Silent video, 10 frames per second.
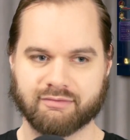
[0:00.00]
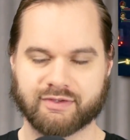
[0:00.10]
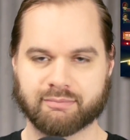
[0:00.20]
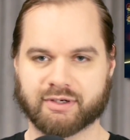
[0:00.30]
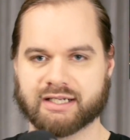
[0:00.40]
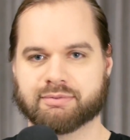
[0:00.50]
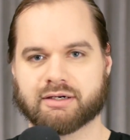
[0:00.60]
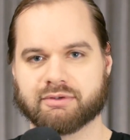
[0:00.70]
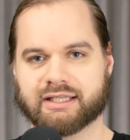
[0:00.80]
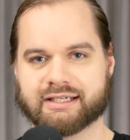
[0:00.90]
their body
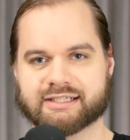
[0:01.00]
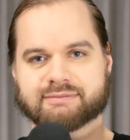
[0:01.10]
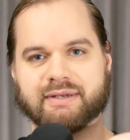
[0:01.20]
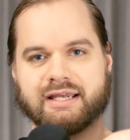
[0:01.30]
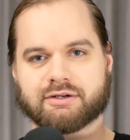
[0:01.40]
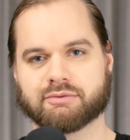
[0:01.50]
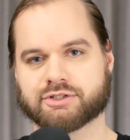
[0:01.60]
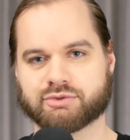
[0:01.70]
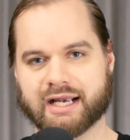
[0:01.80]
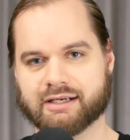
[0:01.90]
part would like expand or
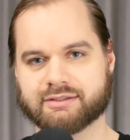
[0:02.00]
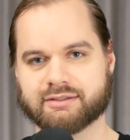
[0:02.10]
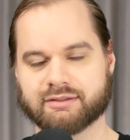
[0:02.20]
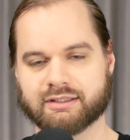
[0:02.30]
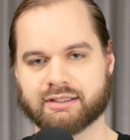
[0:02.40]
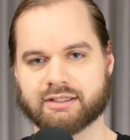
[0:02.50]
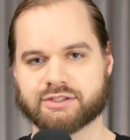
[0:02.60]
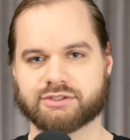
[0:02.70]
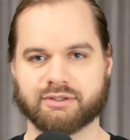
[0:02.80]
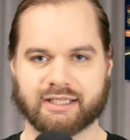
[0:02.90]
retract.
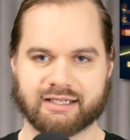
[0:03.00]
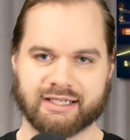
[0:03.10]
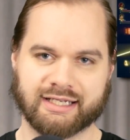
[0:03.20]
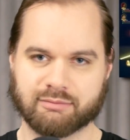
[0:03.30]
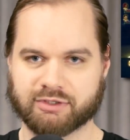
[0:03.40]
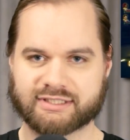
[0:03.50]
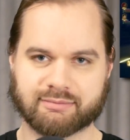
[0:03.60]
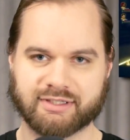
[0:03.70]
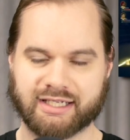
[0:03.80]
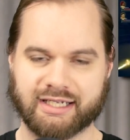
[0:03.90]
So you'd like hit him one
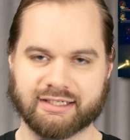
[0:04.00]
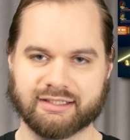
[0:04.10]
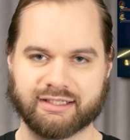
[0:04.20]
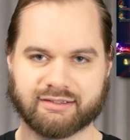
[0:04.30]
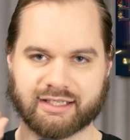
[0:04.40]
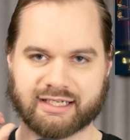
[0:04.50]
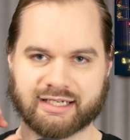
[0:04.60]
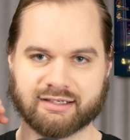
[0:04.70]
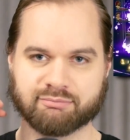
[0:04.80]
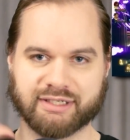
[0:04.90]
time on the head, and they'd like
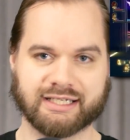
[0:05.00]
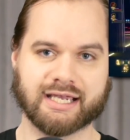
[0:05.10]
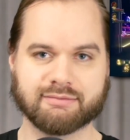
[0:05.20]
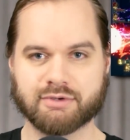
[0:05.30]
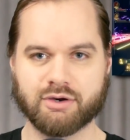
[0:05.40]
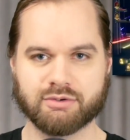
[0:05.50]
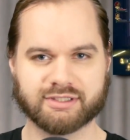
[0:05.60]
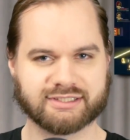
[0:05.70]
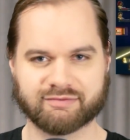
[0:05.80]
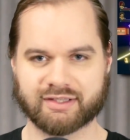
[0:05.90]
get big head mode
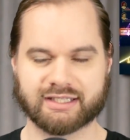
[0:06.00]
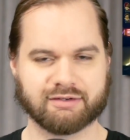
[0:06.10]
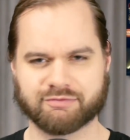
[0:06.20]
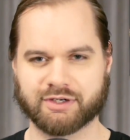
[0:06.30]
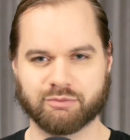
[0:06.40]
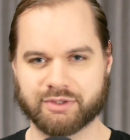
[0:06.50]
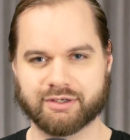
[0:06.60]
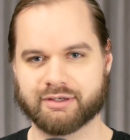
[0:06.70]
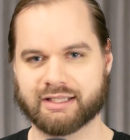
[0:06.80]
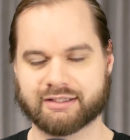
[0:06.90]
and stuff like that. Very
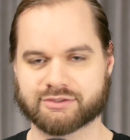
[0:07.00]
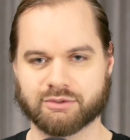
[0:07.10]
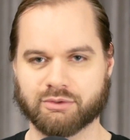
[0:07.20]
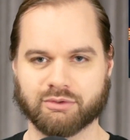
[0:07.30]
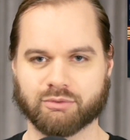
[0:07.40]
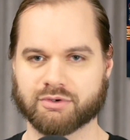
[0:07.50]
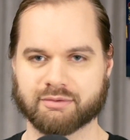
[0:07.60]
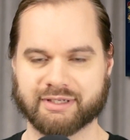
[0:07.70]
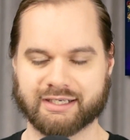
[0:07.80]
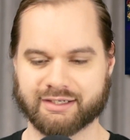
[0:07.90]
weird. Like, there's a whole lore
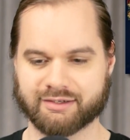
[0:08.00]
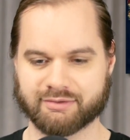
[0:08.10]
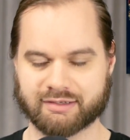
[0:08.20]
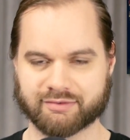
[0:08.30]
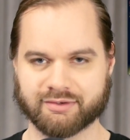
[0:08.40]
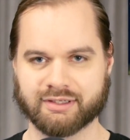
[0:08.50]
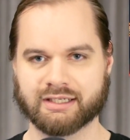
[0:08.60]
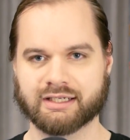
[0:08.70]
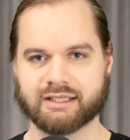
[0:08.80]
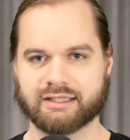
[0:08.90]
behind it, whatever.
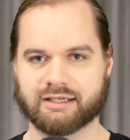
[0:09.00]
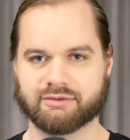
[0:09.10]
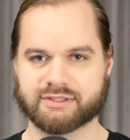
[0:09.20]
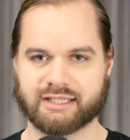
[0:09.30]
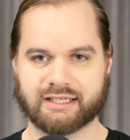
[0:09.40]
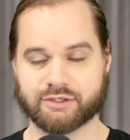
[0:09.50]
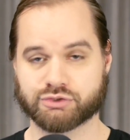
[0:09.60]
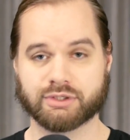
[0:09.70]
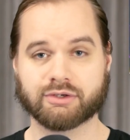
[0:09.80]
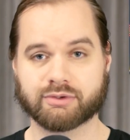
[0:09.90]
They had a
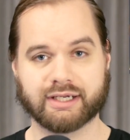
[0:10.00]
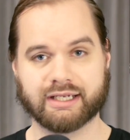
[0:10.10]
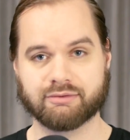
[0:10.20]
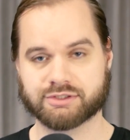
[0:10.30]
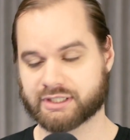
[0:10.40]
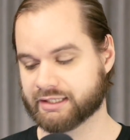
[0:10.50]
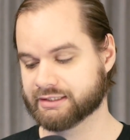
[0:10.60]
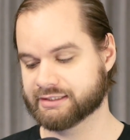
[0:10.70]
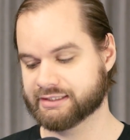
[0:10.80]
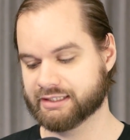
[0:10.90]
shrink ray, which I
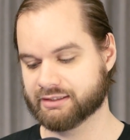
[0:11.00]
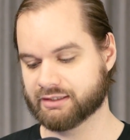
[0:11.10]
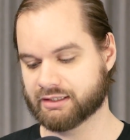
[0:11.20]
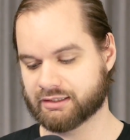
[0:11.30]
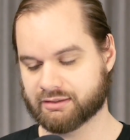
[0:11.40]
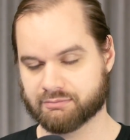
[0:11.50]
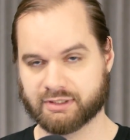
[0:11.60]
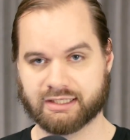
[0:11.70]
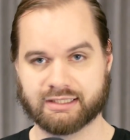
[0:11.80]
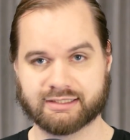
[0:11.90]
hadn't seen
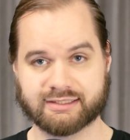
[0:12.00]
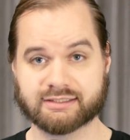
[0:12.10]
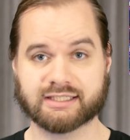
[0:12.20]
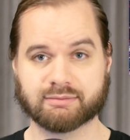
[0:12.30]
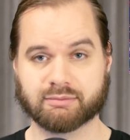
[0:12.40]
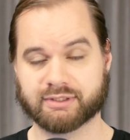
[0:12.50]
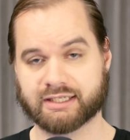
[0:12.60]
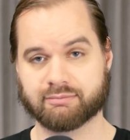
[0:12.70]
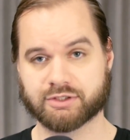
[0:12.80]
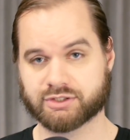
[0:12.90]
in this demo, but
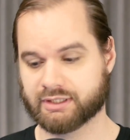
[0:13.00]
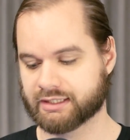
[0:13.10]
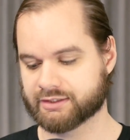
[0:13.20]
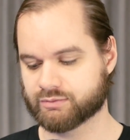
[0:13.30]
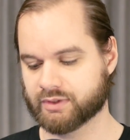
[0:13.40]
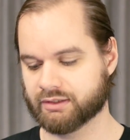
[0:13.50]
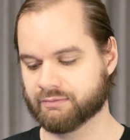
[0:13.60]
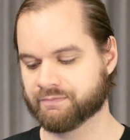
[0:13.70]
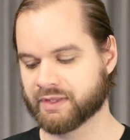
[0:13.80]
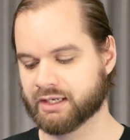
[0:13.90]
they mentioned that as
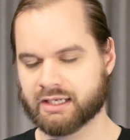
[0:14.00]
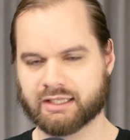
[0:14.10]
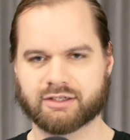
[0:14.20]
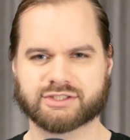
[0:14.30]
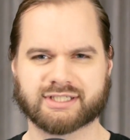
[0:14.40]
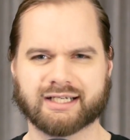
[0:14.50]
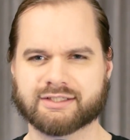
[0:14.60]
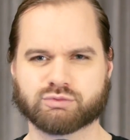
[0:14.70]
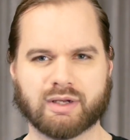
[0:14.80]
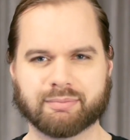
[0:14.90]
well. There's
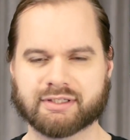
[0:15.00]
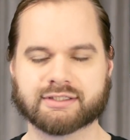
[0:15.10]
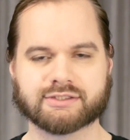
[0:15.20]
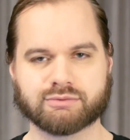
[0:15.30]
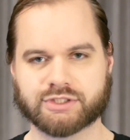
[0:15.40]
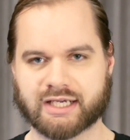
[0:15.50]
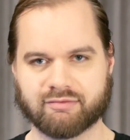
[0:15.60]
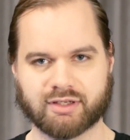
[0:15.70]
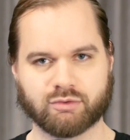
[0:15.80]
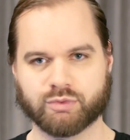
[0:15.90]
science weapons, which
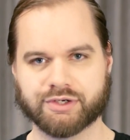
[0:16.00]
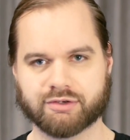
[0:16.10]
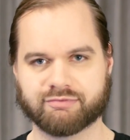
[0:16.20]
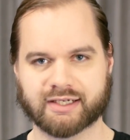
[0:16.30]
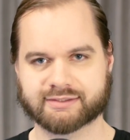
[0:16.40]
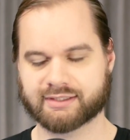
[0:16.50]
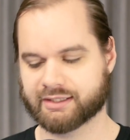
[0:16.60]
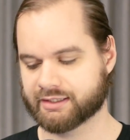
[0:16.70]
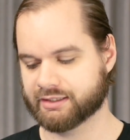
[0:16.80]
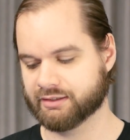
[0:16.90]
have a lot of weird effects
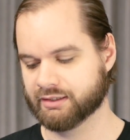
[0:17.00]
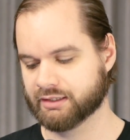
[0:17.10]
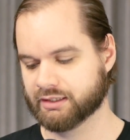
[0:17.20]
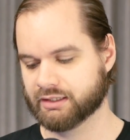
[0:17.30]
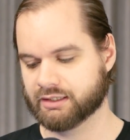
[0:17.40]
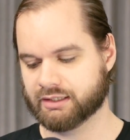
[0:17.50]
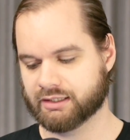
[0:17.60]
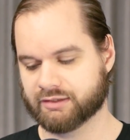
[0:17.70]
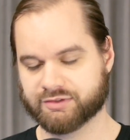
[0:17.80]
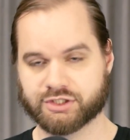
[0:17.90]
like that.
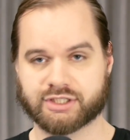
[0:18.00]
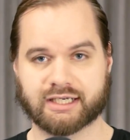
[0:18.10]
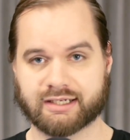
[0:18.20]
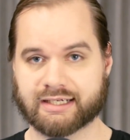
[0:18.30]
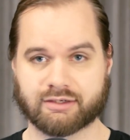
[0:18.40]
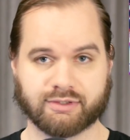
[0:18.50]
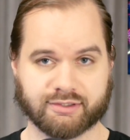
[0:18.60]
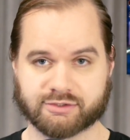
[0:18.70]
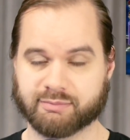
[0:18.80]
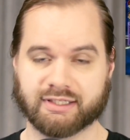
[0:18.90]
Of each kind of category,
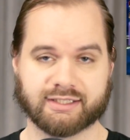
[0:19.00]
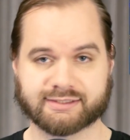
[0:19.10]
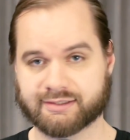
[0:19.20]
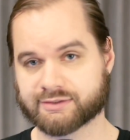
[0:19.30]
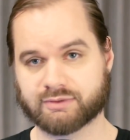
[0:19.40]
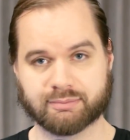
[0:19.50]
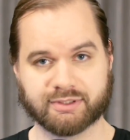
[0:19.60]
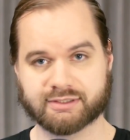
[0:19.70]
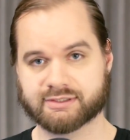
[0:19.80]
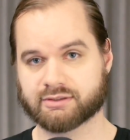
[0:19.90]
there's melee science
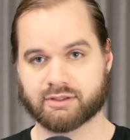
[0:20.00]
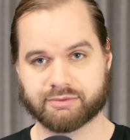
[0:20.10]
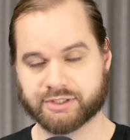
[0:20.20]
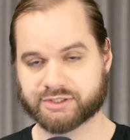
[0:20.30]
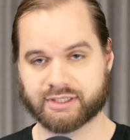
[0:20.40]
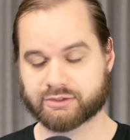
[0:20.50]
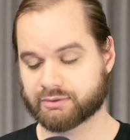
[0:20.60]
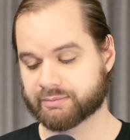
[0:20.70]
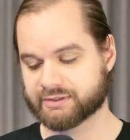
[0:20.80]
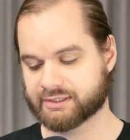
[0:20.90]
weapons, long-range science
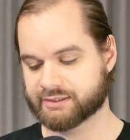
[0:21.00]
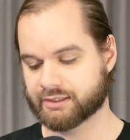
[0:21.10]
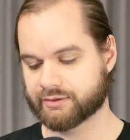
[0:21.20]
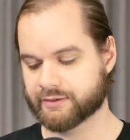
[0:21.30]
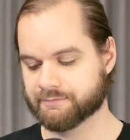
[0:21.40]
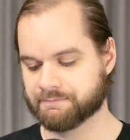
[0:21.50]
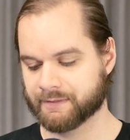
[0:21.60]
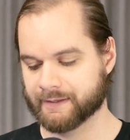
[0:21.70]
weapons, etc.